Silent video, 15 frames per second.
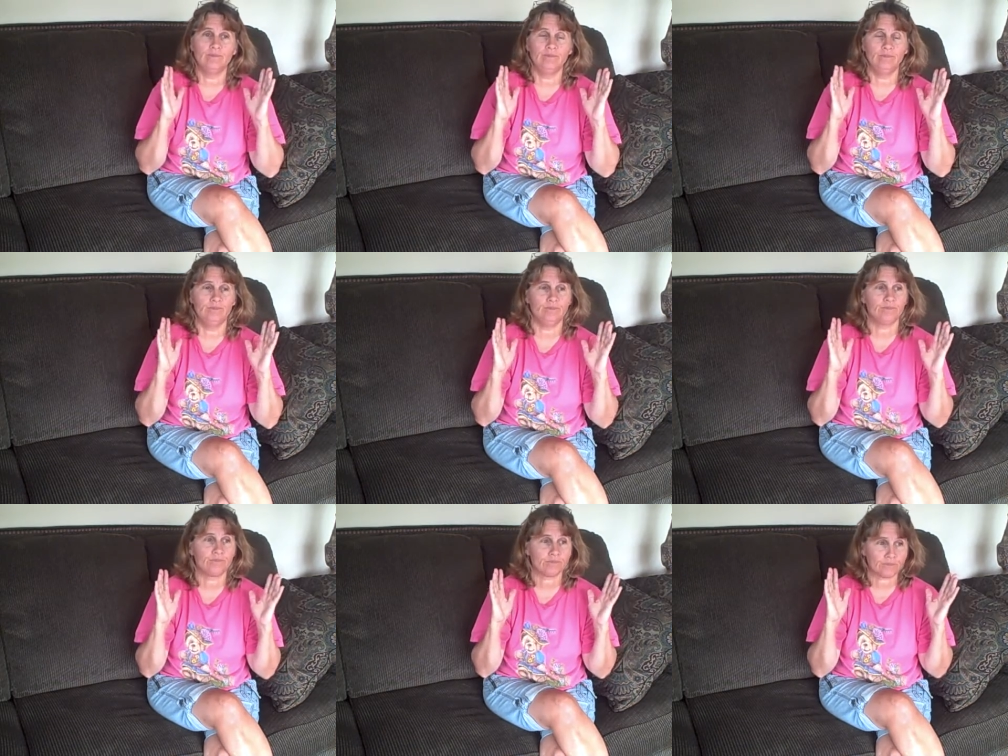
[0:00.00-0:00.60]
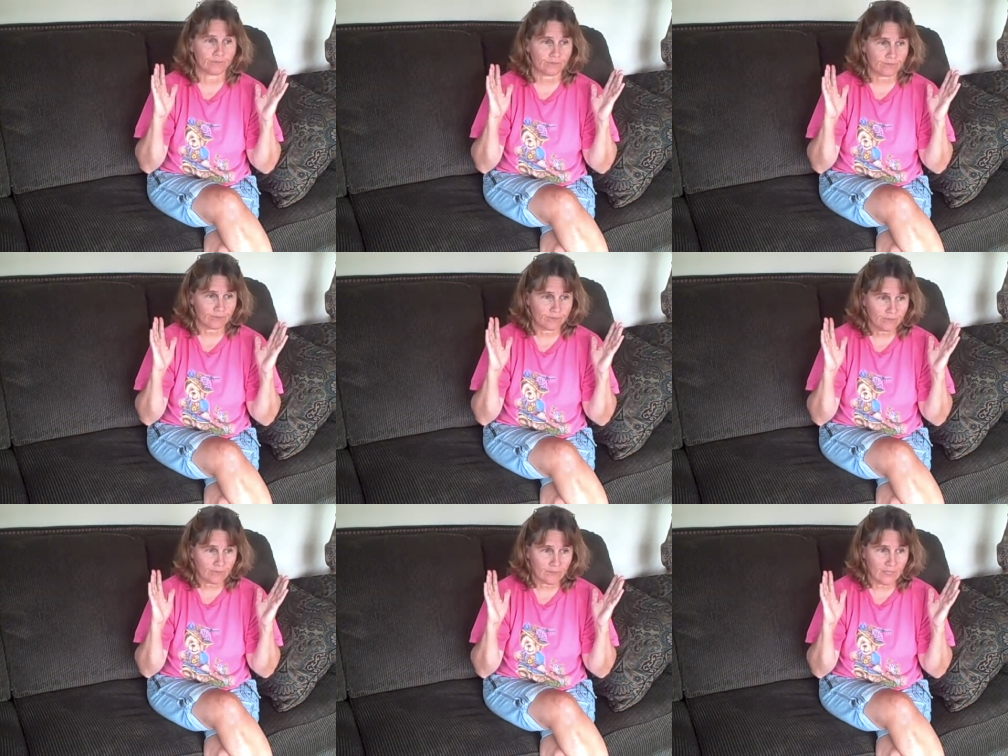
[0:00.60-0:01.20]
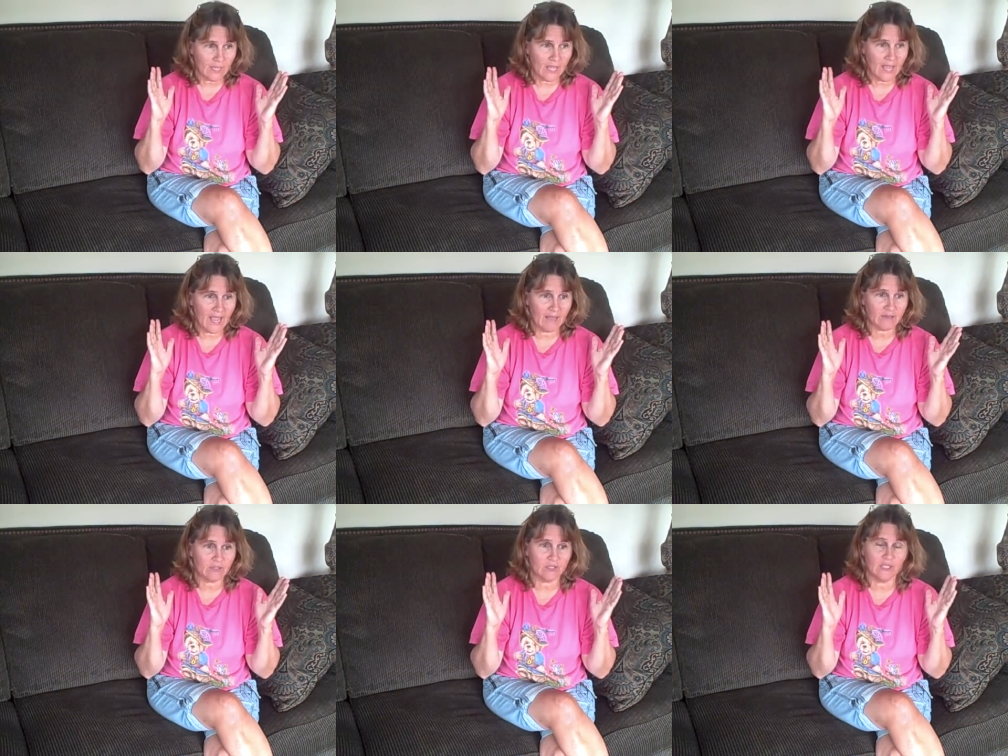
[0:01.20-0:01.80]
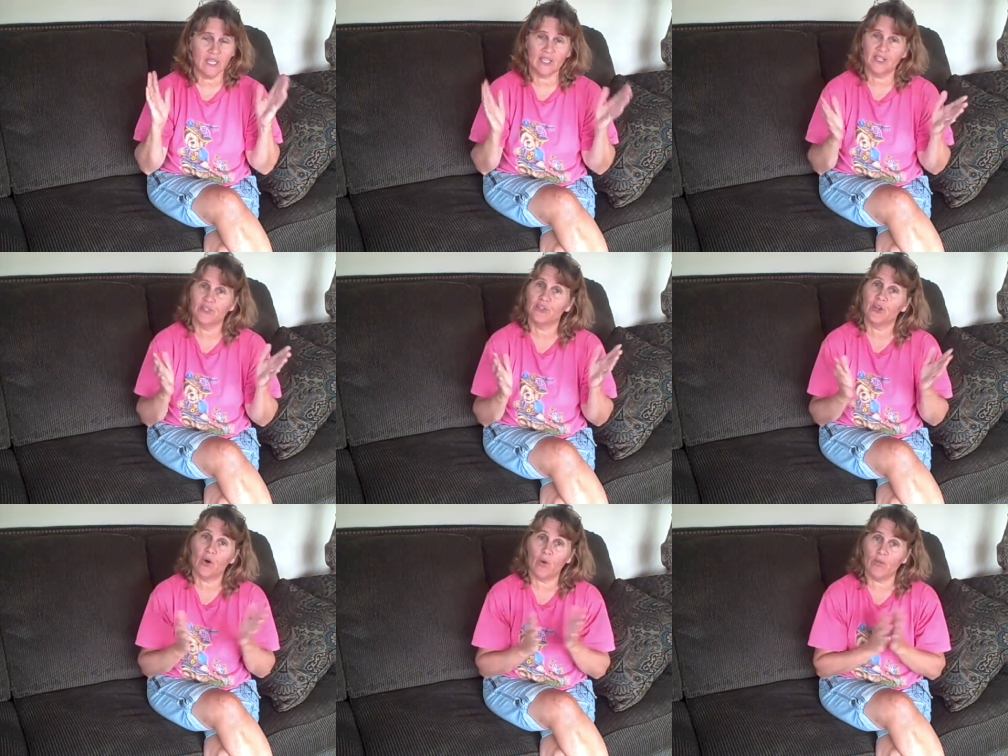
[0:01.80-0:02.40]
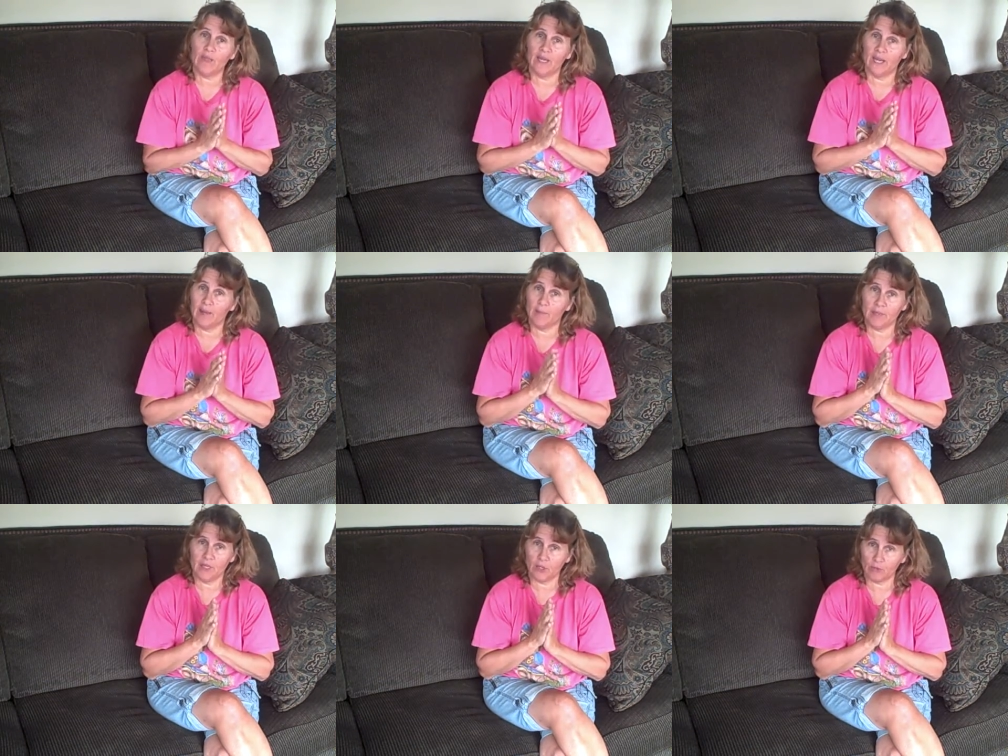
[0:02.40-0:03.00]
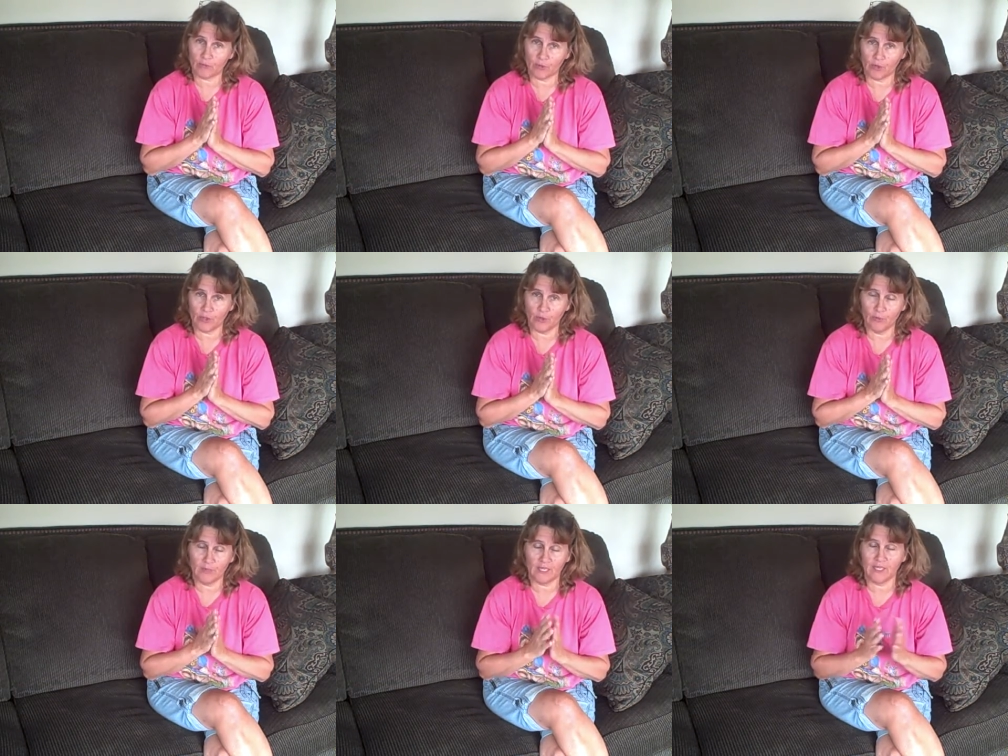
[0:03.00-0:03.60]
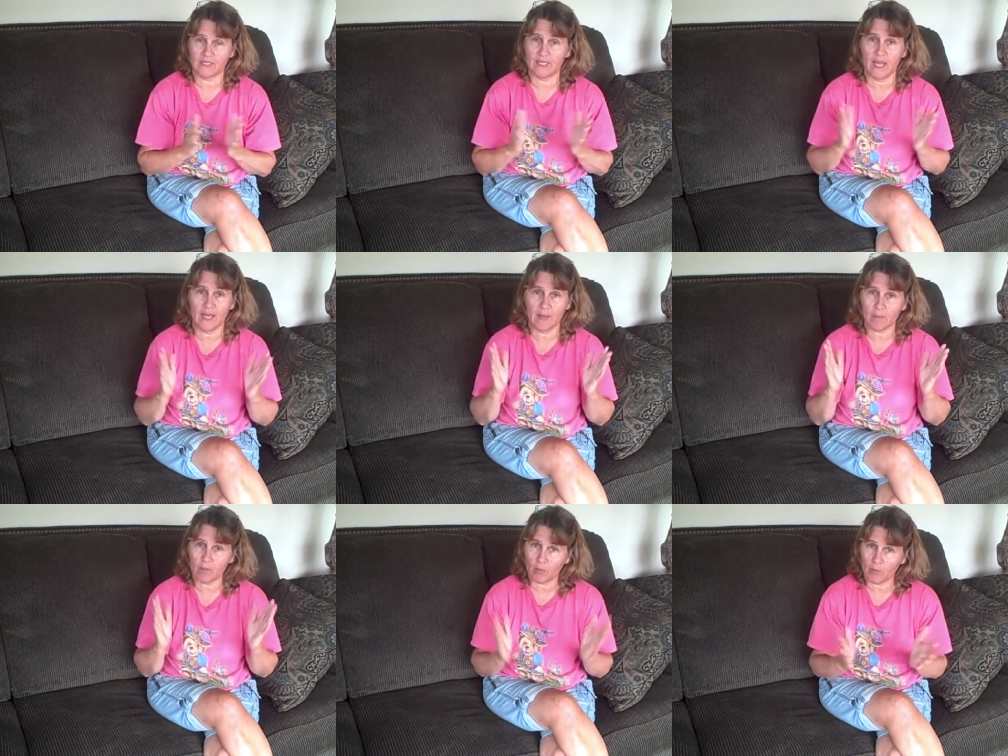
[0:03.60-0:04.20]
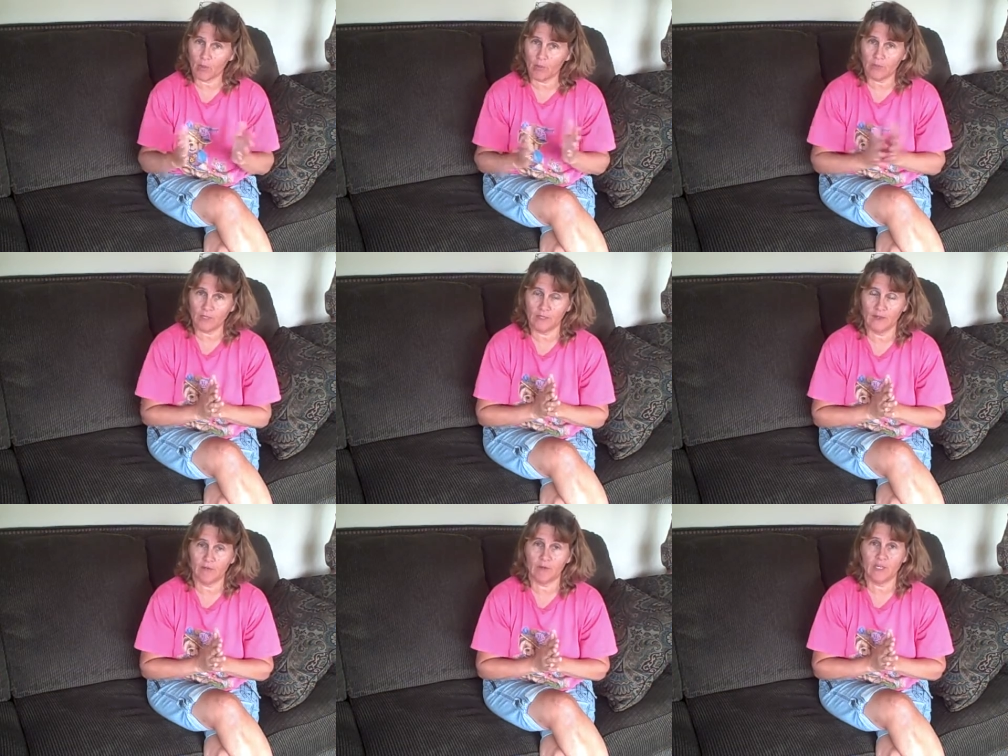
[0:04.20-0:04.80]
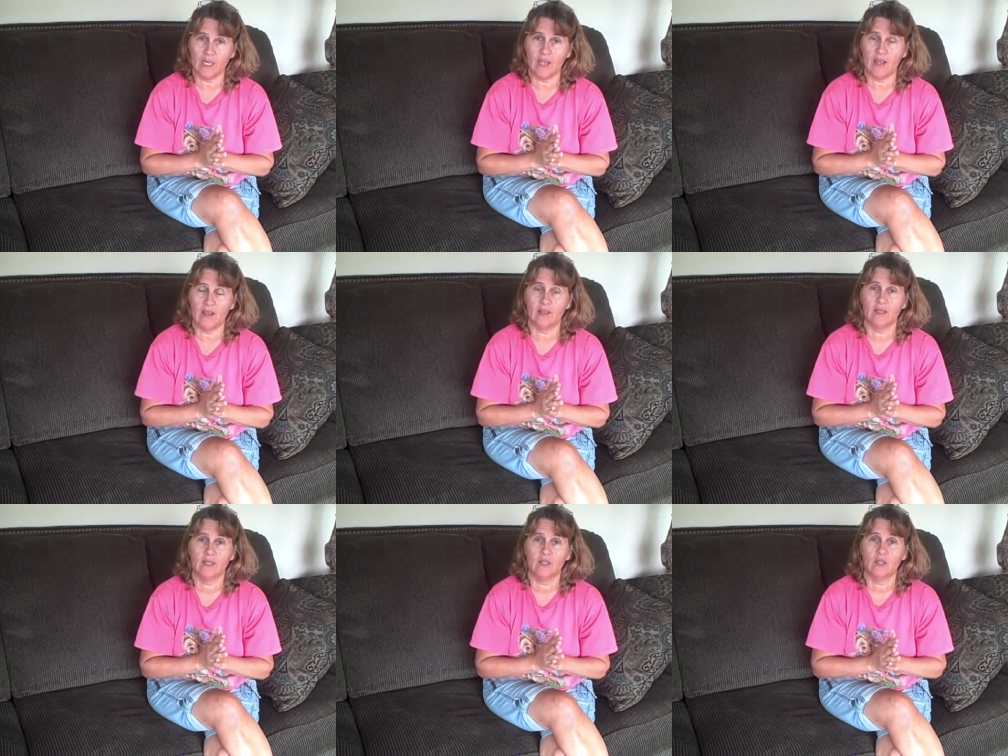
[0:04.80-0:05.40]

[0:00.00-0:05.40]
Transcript: I have to let you know that I'm here for you because I am promoting every day.